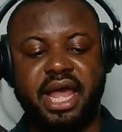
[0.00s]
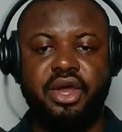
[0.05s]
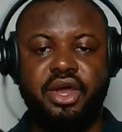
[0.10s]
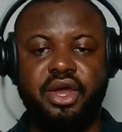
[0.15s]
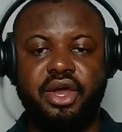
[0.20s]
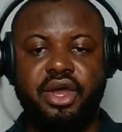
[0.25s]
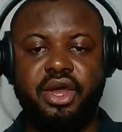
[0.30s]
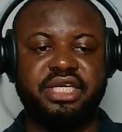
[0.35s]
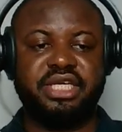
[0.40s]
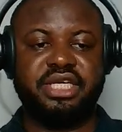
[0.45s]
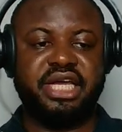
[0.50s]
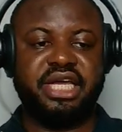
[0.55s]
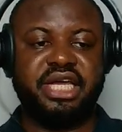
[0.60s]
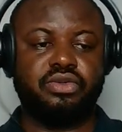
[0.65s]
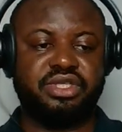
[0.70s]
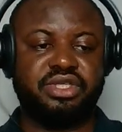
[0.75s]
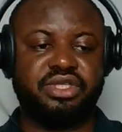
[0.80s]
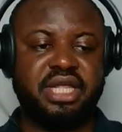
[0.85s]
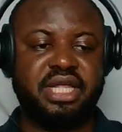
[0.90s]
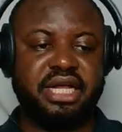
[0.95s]
You see, it will
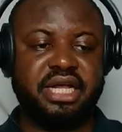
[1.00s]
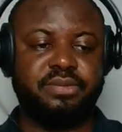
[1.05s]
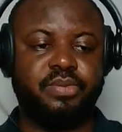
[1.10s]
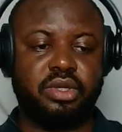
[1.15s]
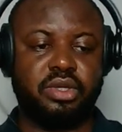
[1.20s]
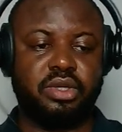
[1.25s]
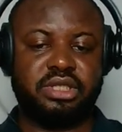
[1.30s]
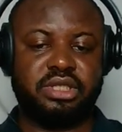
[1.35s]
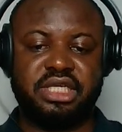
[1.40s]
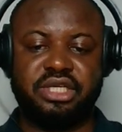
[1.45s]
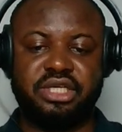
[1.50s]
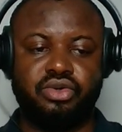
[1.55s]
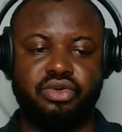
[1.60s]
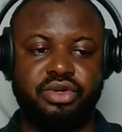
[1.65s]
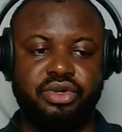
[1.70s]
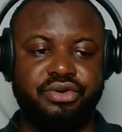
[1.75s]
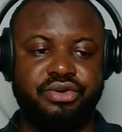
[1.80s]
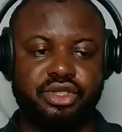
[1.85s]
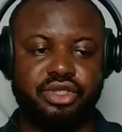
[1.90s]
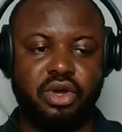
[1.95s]
start, but it
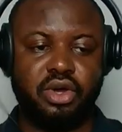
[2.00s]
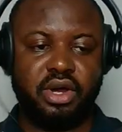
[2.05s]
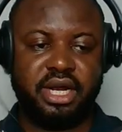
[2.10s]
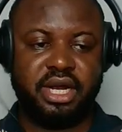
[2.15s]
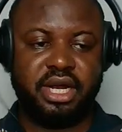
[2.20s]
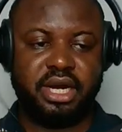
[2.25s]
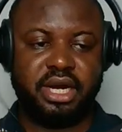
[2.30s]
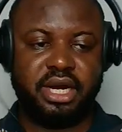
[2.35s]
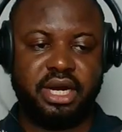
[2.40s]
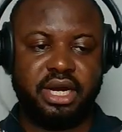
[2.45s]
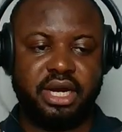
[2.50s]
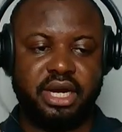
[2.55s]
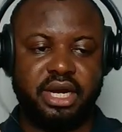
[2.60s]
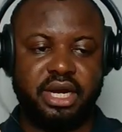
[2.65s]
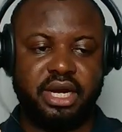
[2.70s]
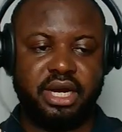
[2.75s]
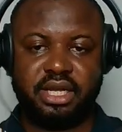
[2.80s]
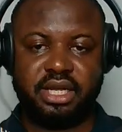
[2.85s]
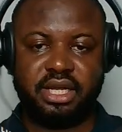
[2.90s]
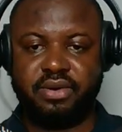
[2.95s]
wouldn't return anything
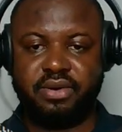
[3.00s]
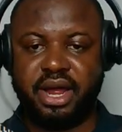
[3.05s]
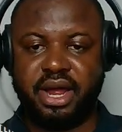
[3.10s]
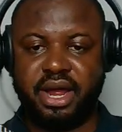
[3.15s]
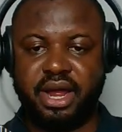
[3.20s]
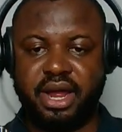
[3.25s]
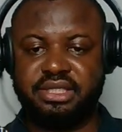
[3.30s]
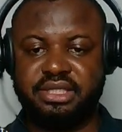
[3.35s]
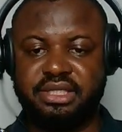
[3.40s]
here, right?